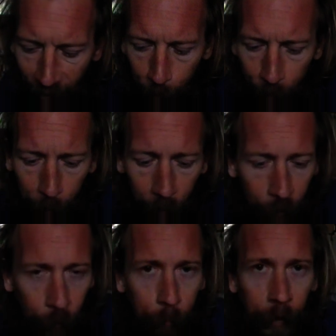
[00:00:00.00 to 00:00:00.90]
People are
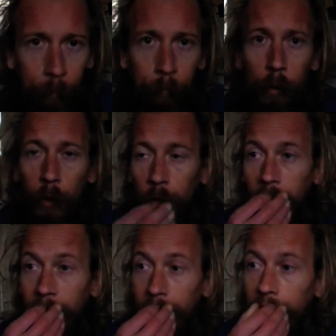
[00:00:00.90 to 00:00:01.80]
just being pulled
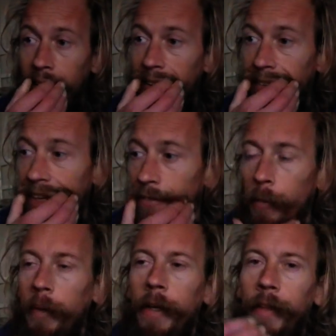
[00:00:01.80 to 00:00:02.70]
here, there and
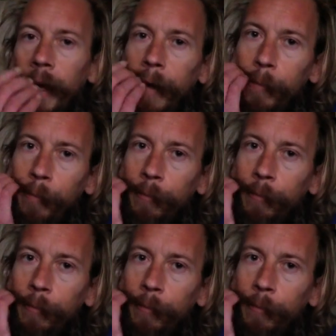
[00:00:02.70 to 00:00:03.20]
everywhere that